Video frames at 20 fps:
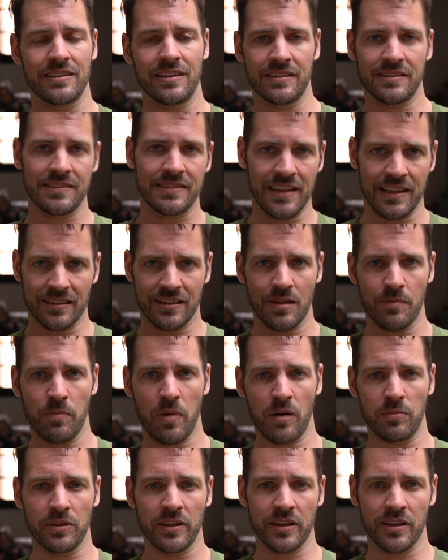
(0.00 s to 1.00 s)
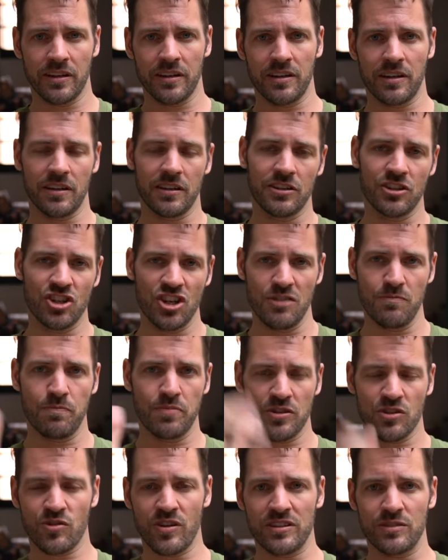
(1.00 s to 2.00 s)
that's like the public
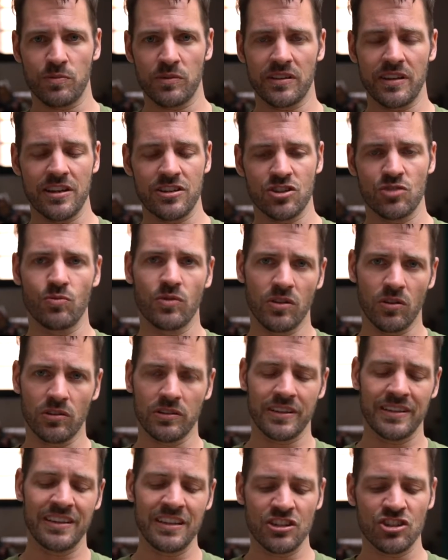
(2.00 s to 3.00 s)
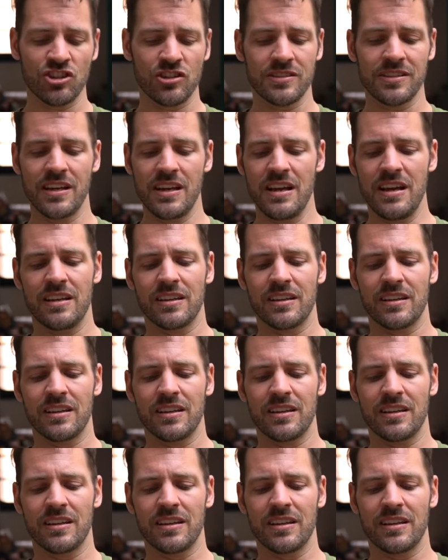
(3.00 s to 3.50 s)
cheap transportation with all the indigenous,